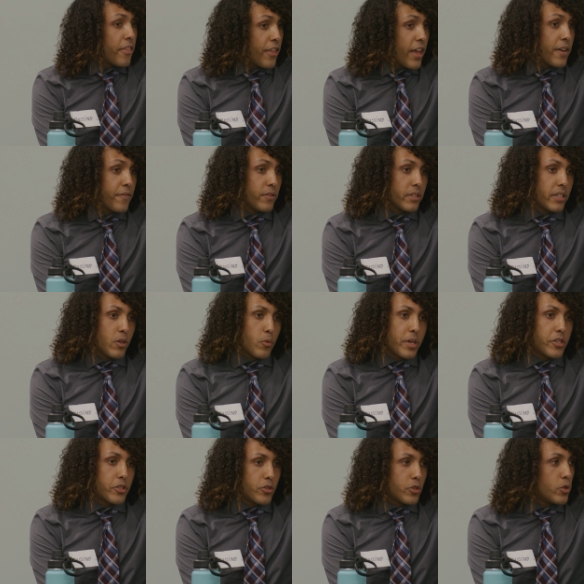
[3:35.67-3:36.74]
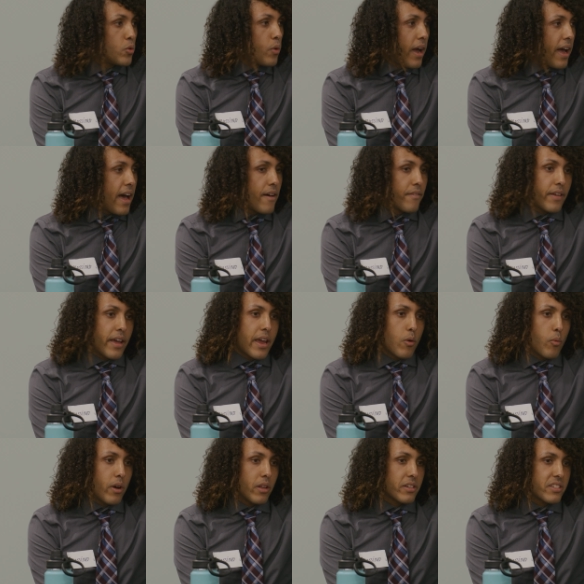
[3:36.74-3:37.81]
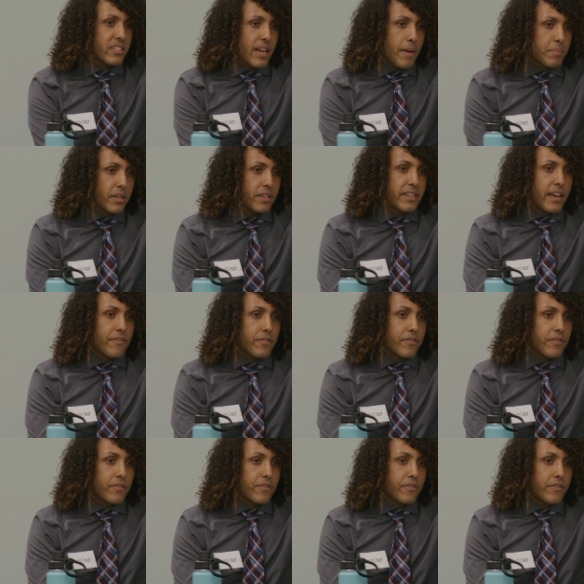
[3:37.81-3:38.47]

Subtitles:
Thankfully, we do have a well-accepted